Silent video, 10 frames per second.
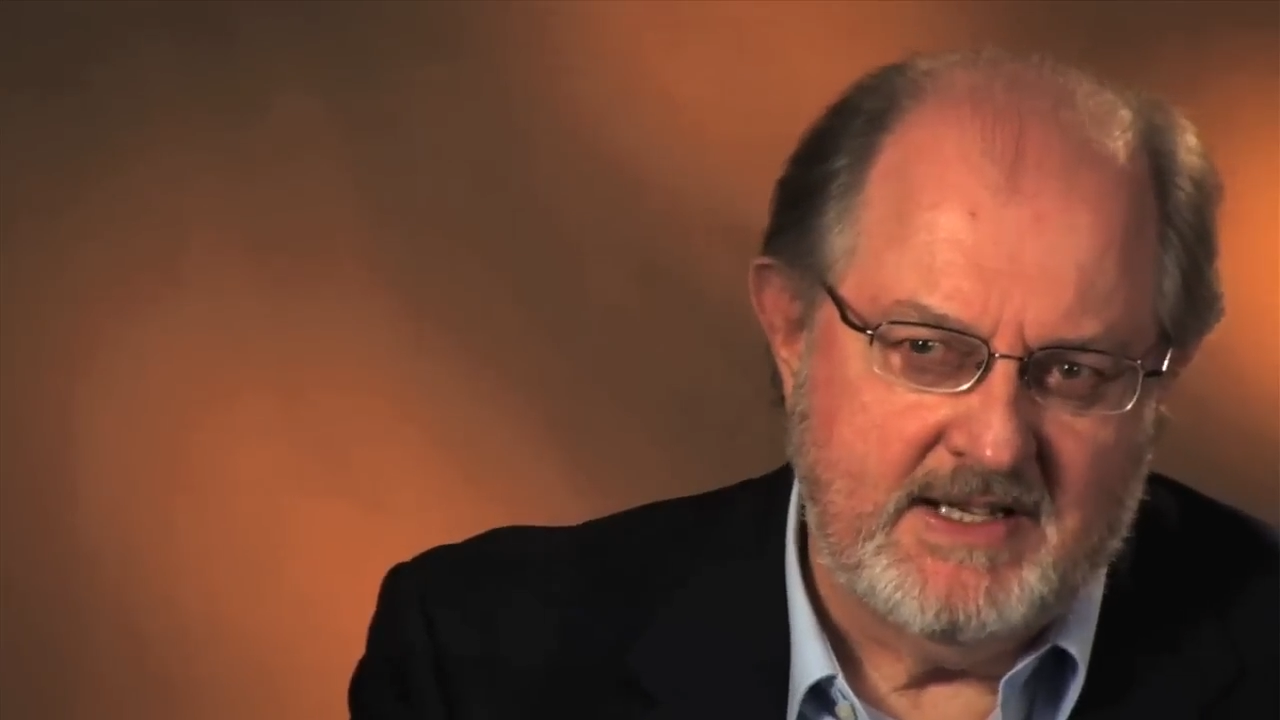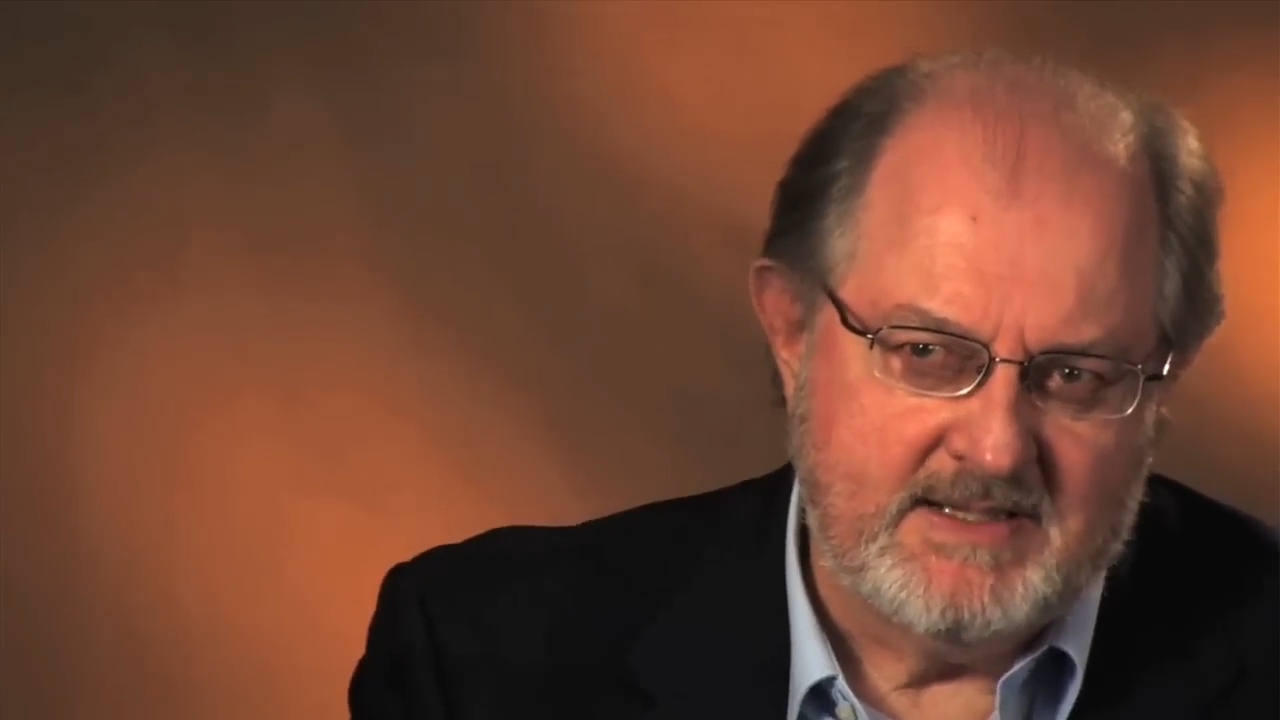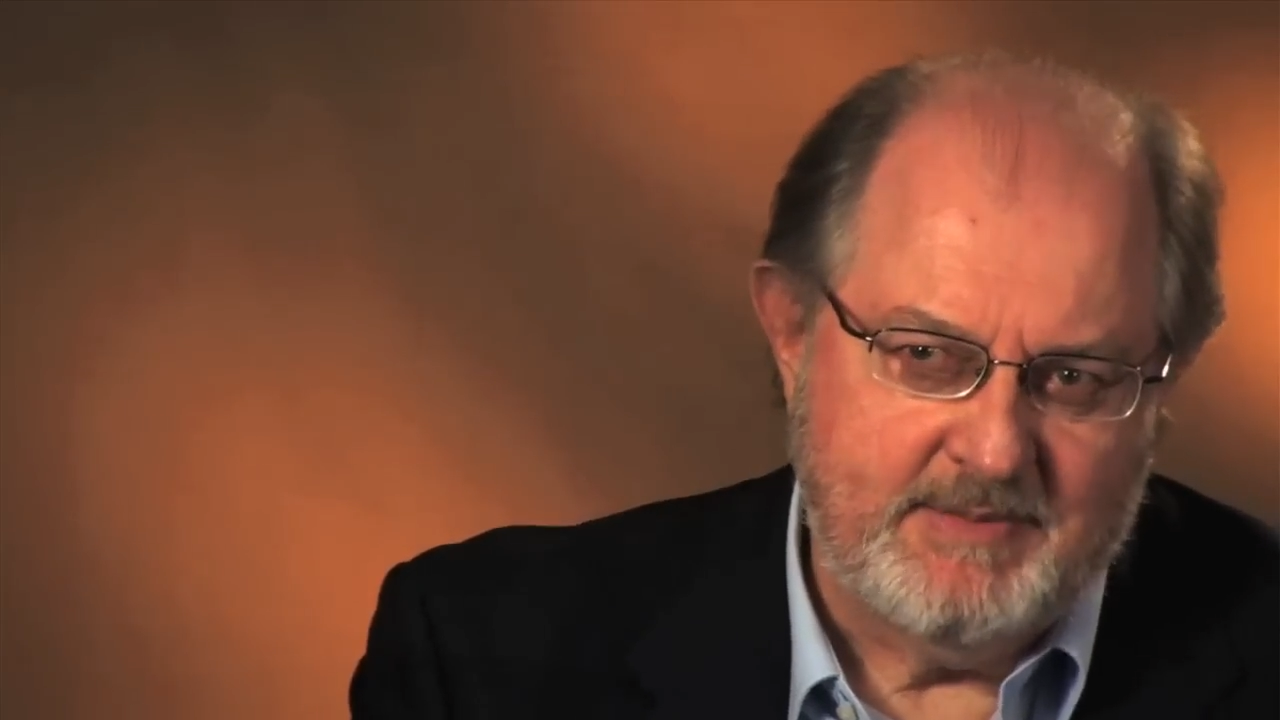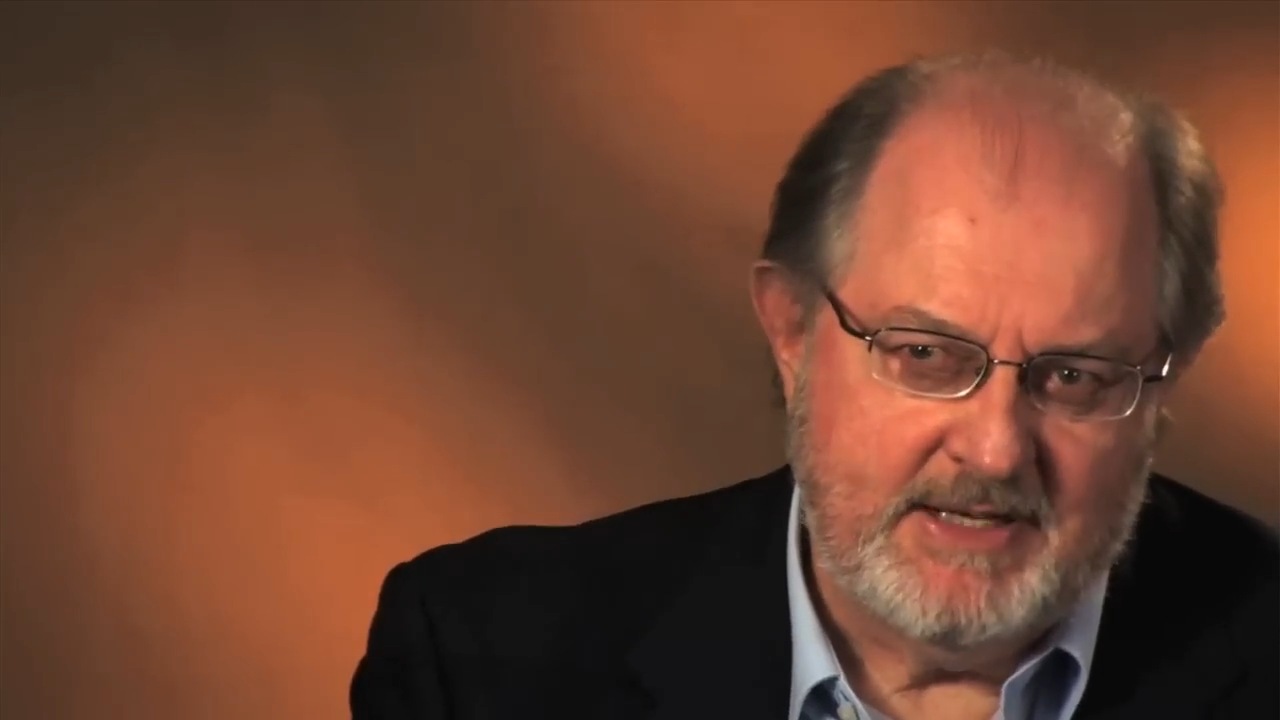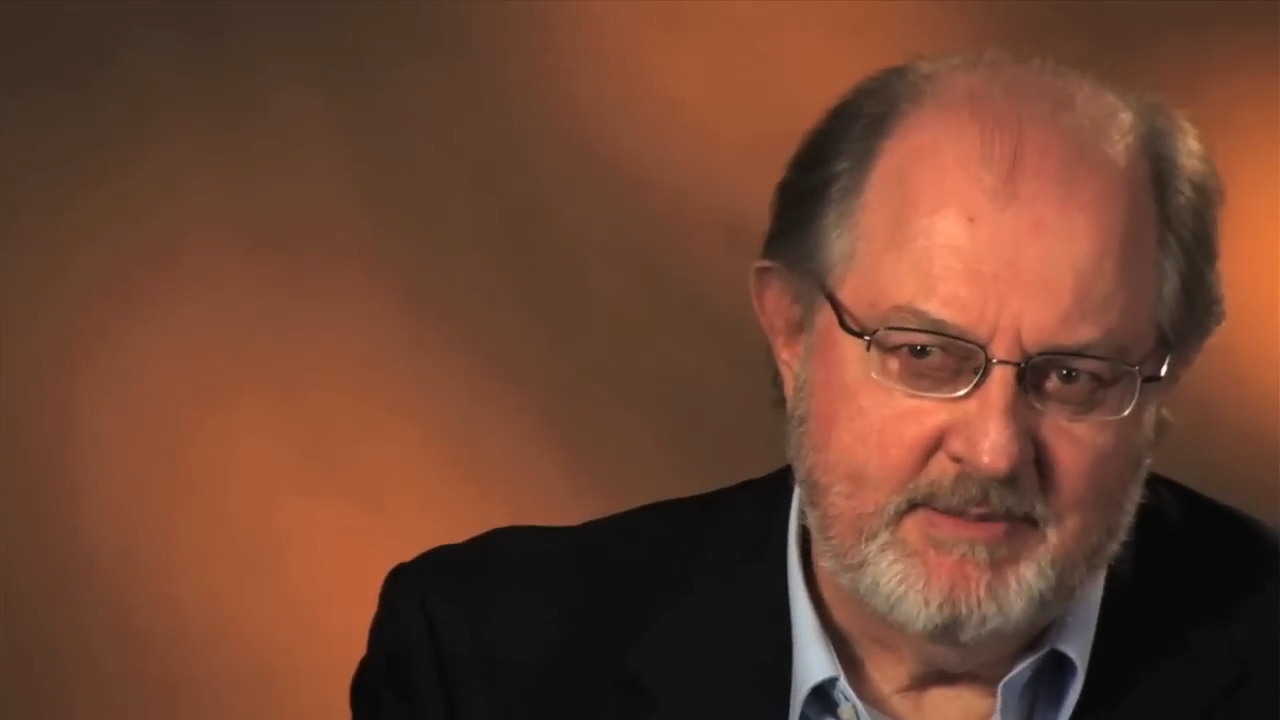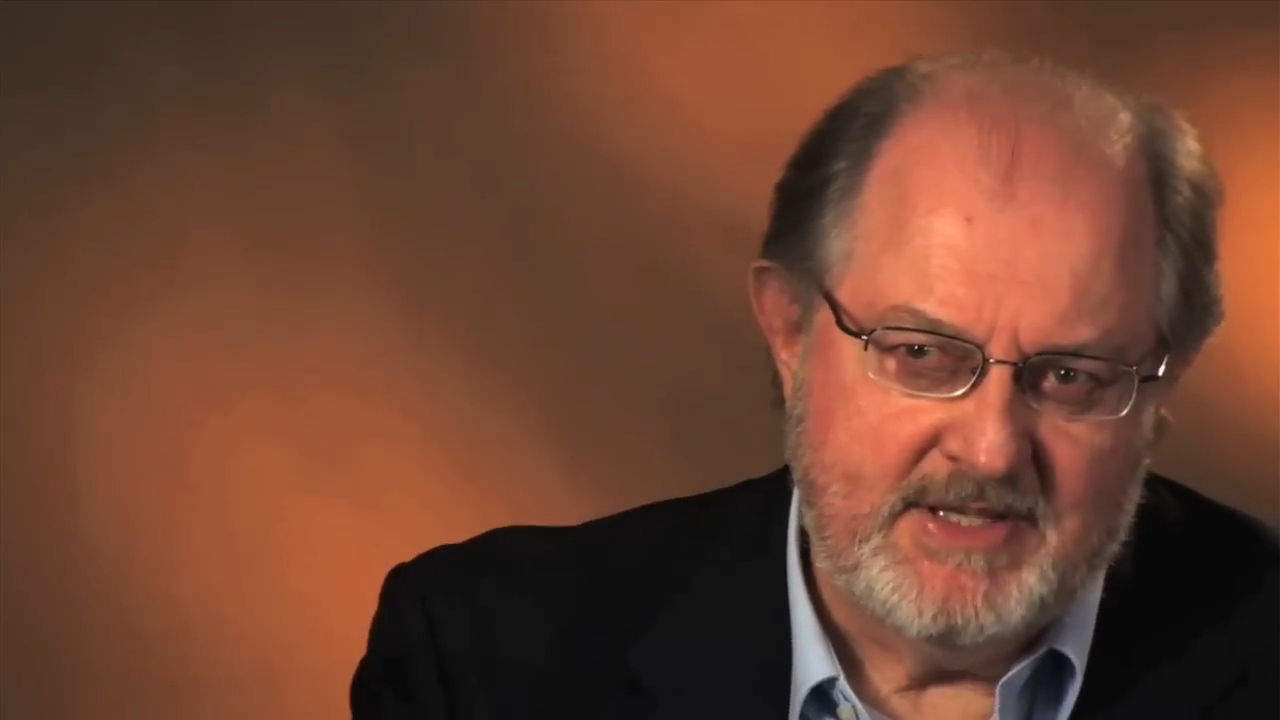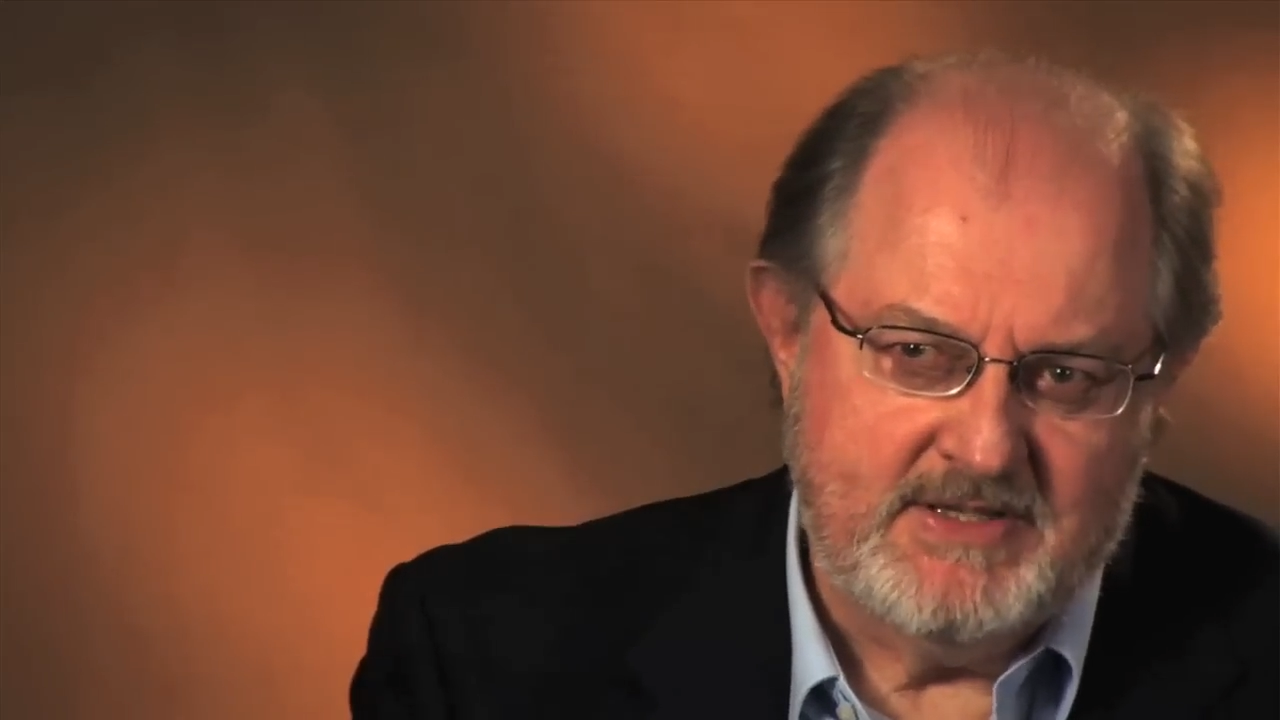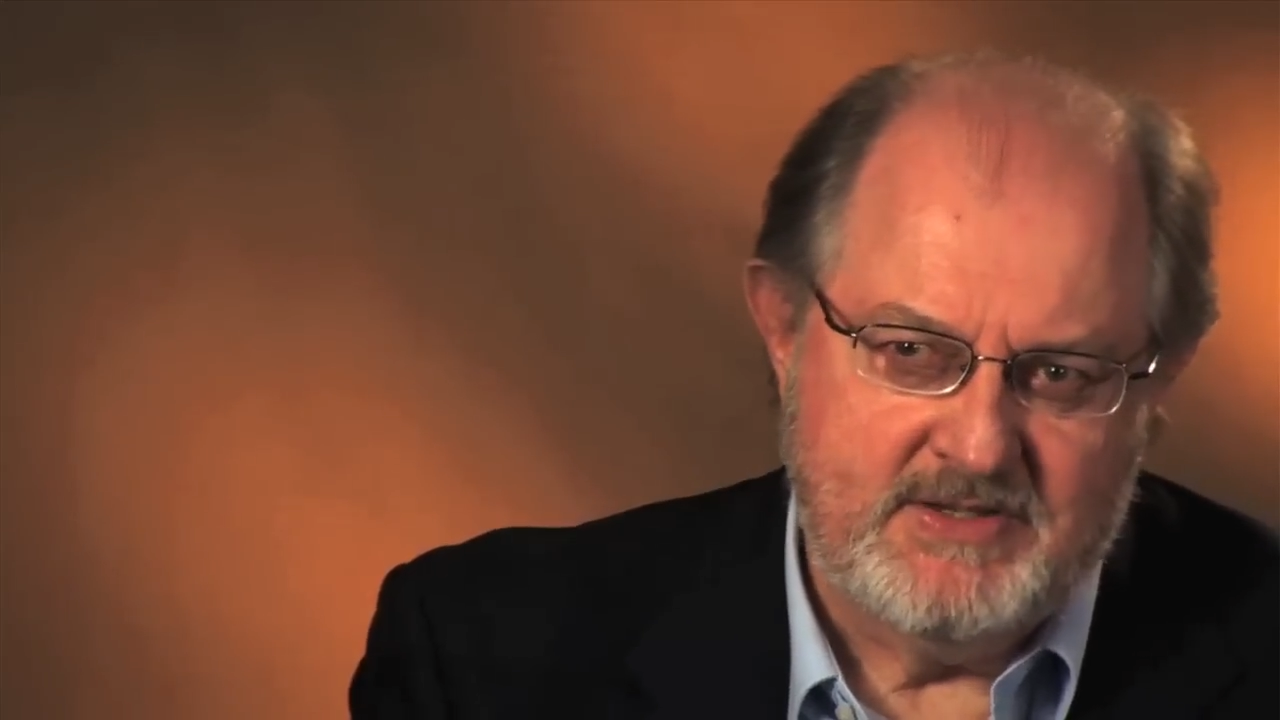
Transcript: experiments